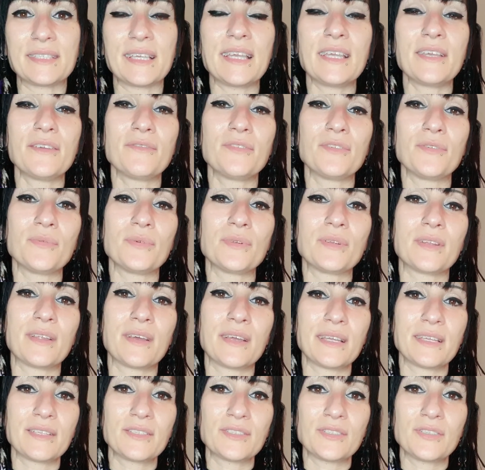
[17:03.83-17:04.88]
I say, if you would
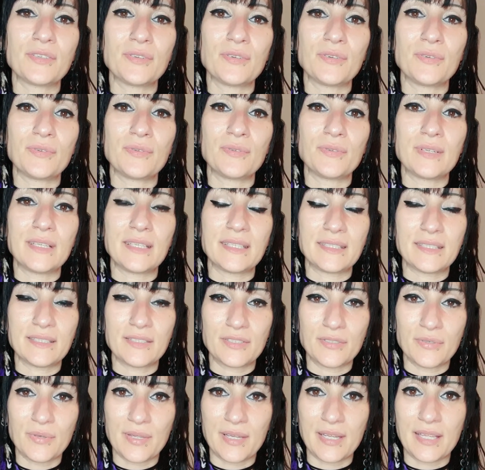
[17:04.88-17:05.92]
like to
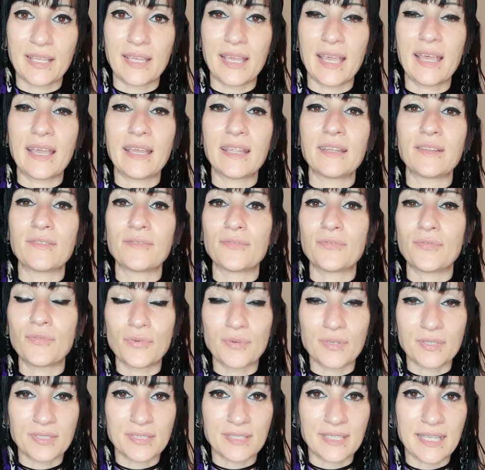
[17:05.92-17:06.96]
listen to it again and
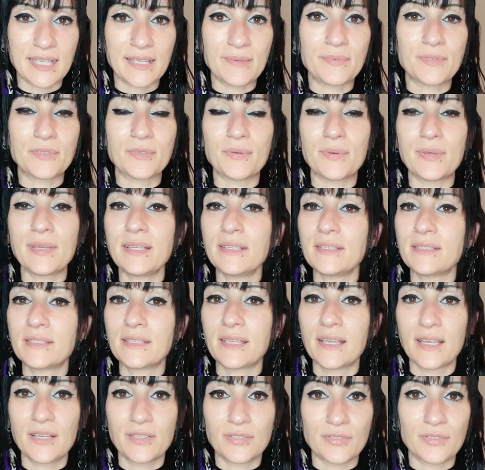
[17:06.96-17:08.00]
fall asleep to it,
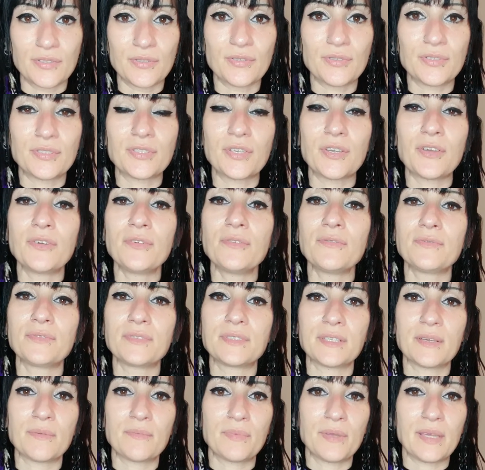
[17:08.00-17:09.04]
do so.
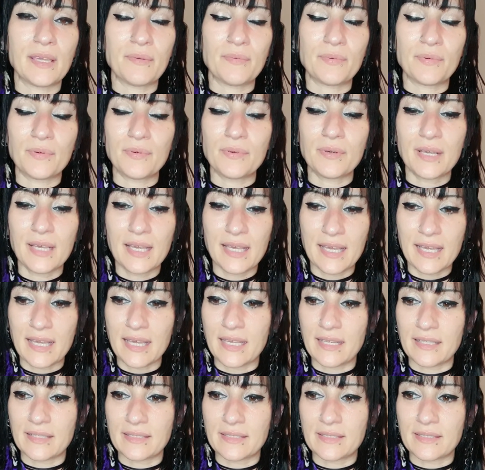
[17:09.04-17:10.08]
For some people,
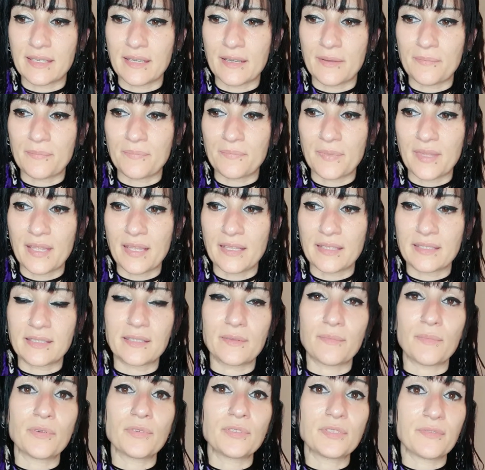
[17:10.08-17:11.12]
it's
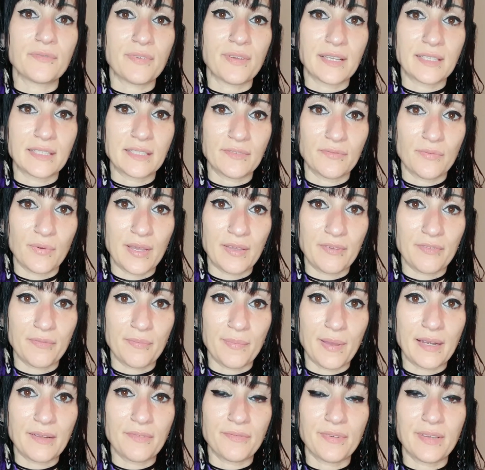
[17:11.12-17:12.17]
the most effective way
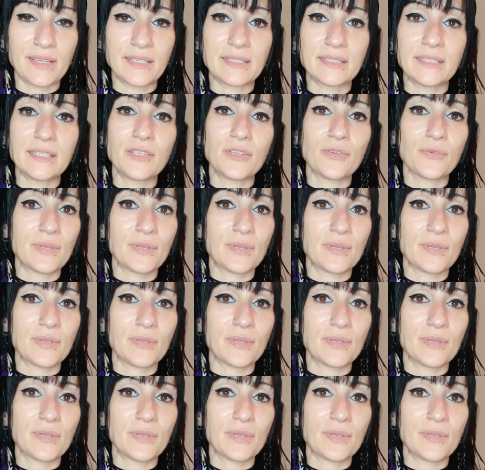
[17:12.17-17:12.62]
for manifesting.